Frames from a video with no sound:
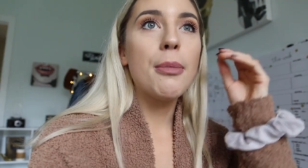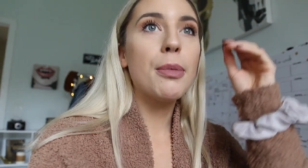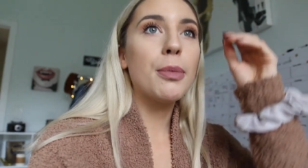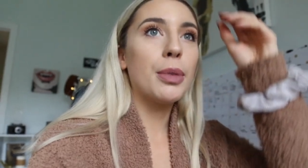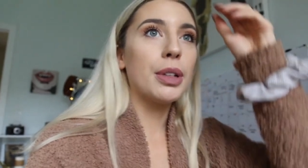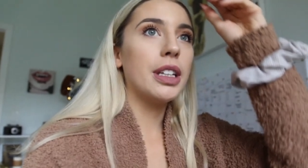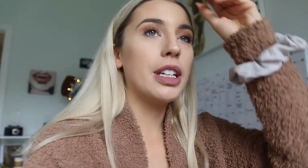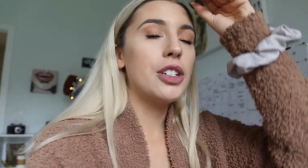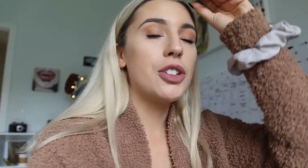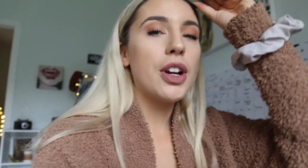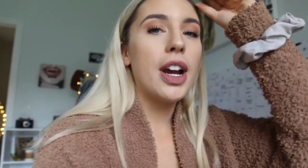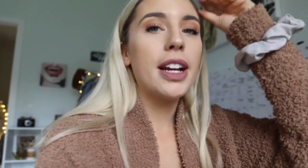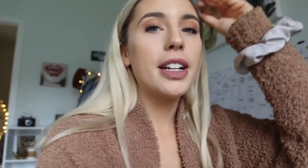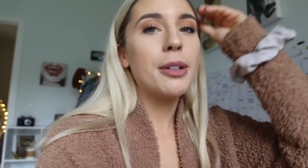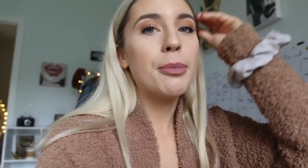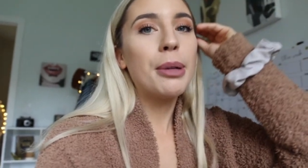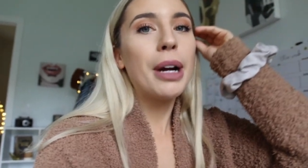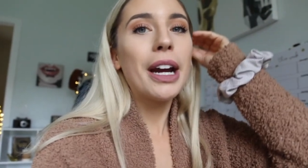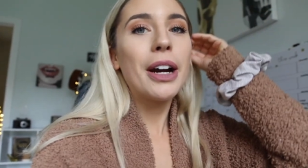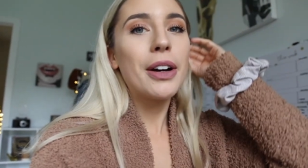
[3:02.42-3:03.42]
I've been really
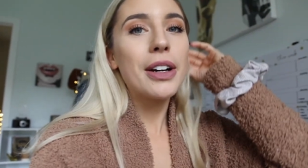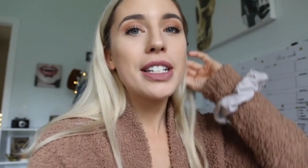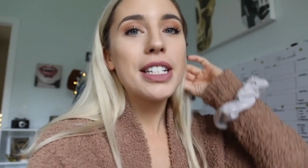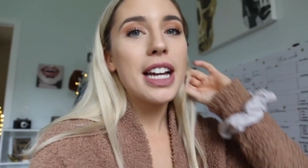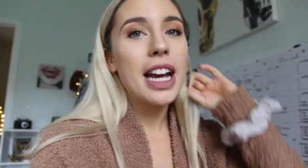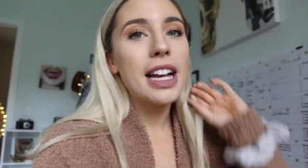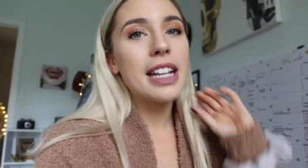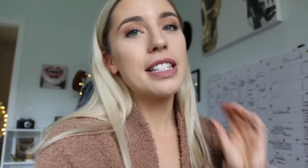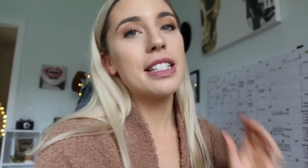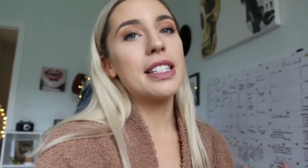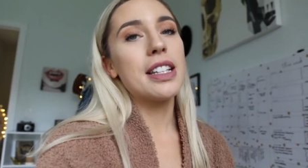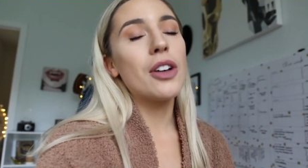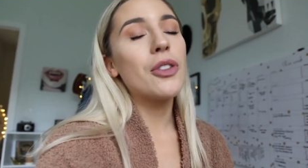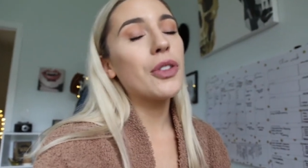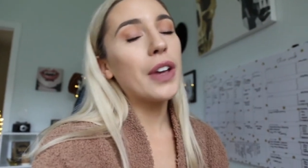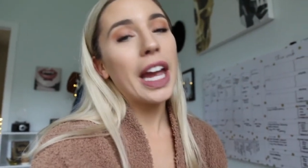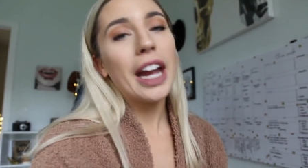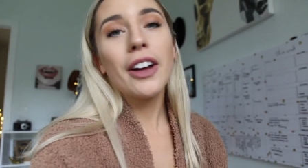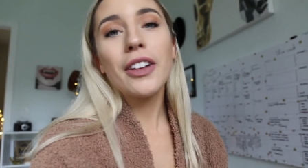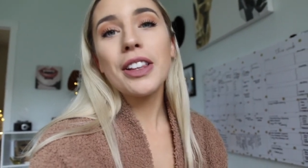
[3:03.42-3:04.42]
trying to prioritize
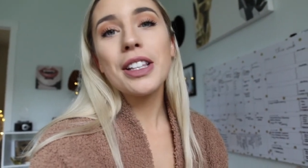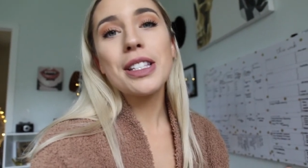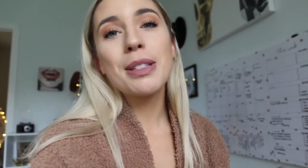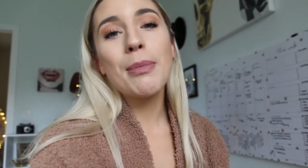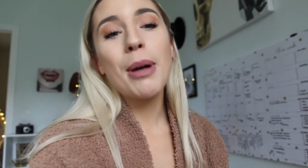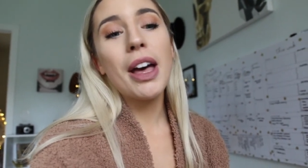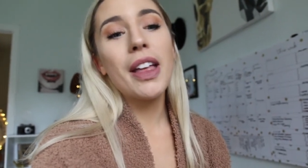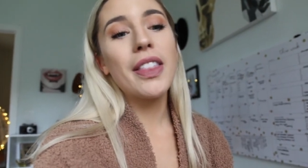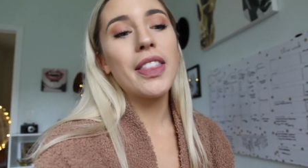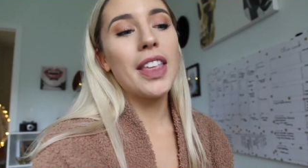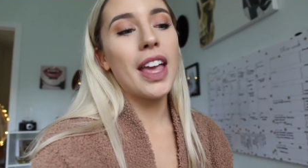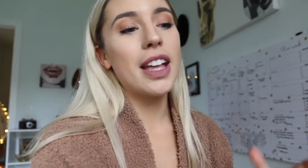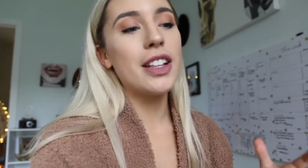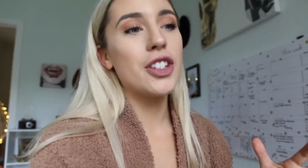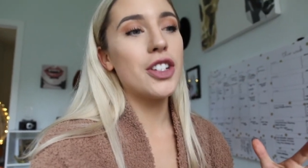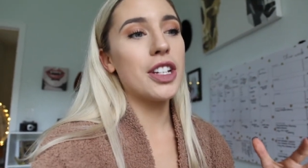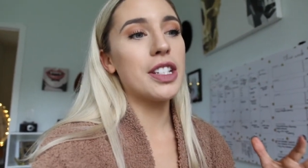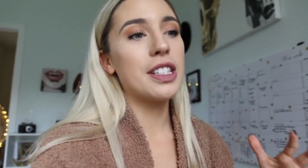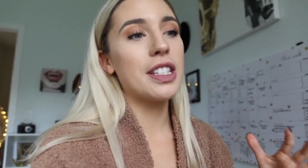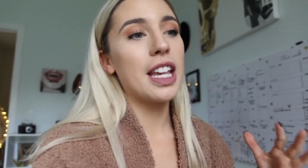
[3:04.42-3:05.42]
self-care this month
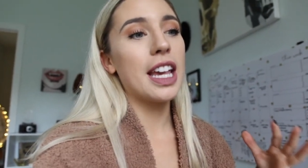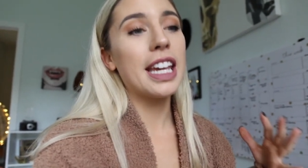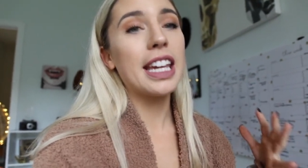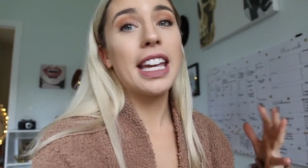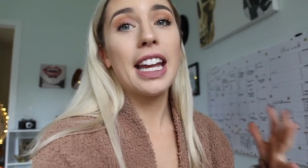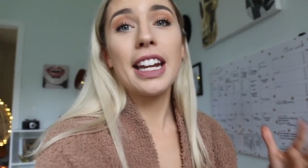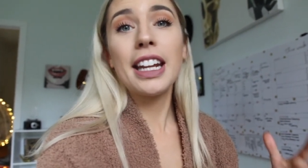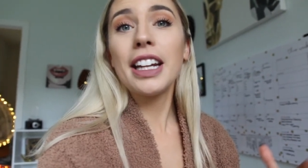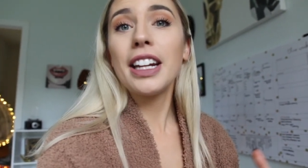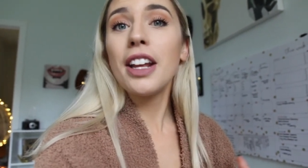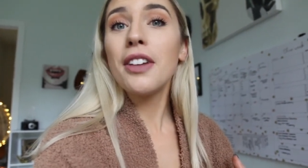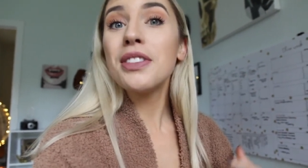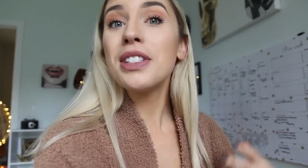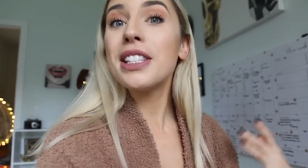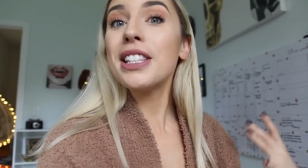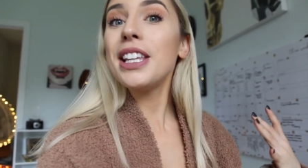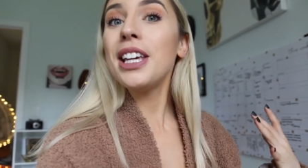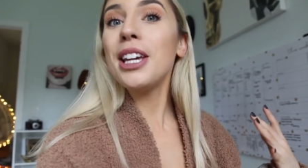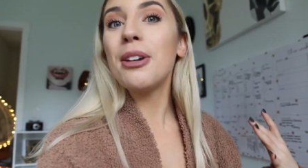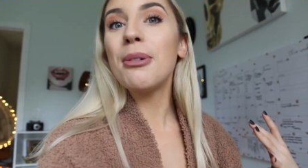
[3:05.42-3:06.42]
and just like getting enough
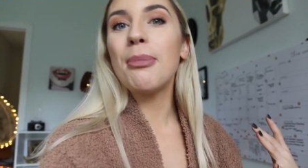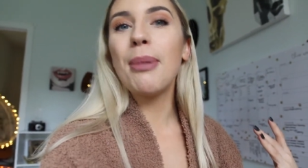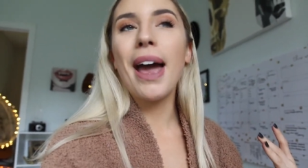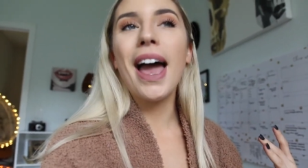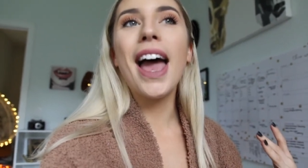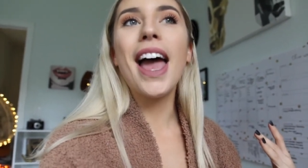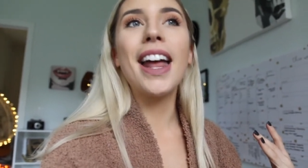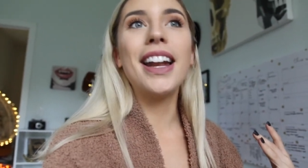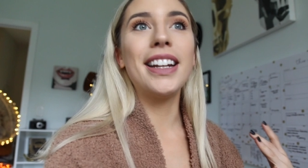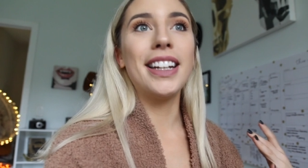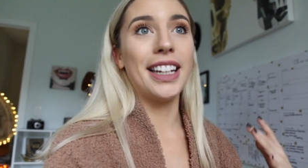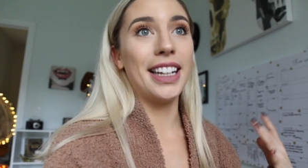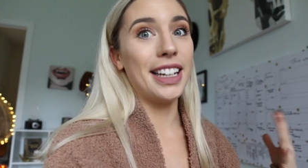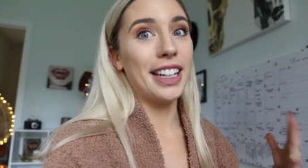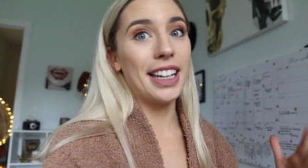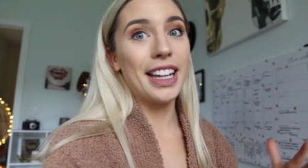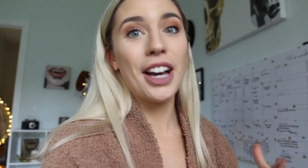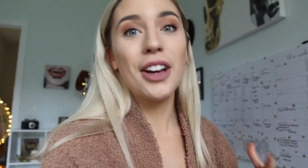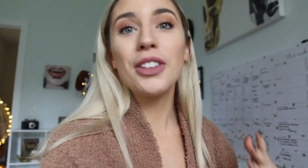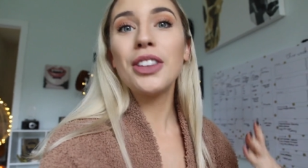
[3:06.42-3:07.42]
sleep and
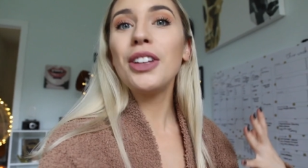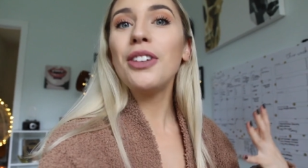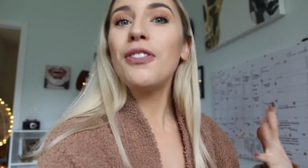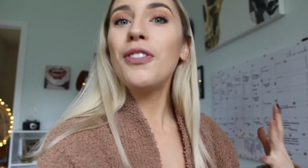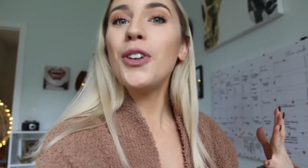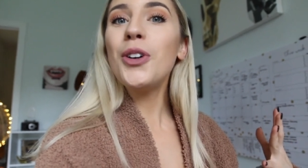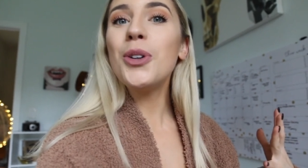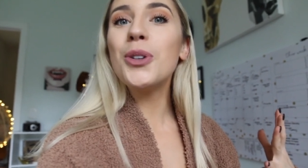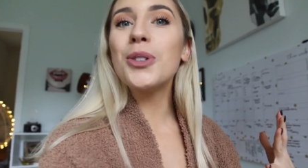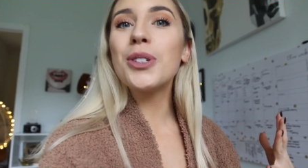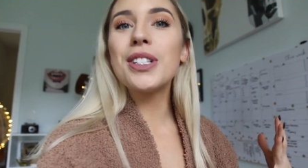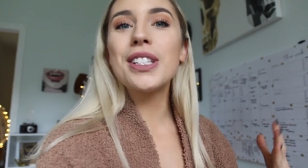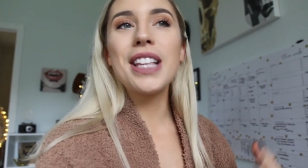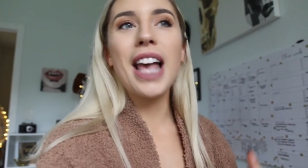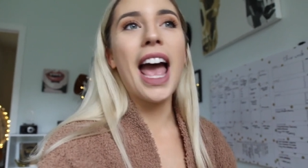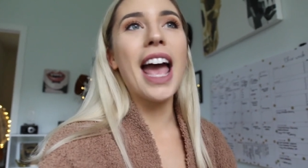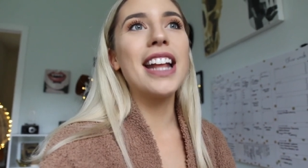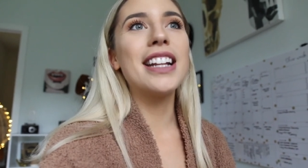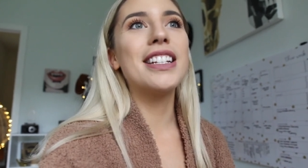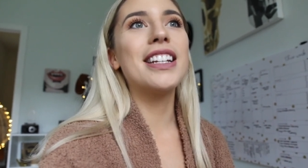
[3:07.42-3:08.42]
eating healthy foods
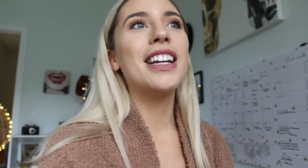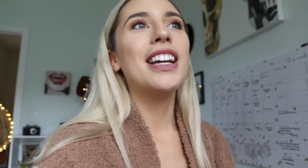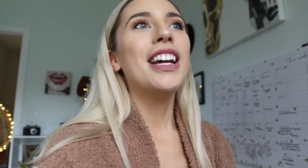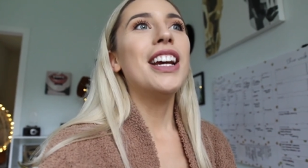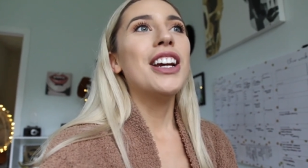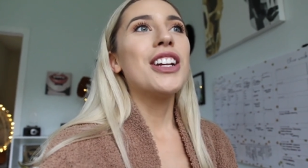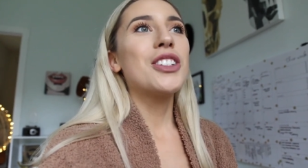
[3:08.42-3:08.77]
and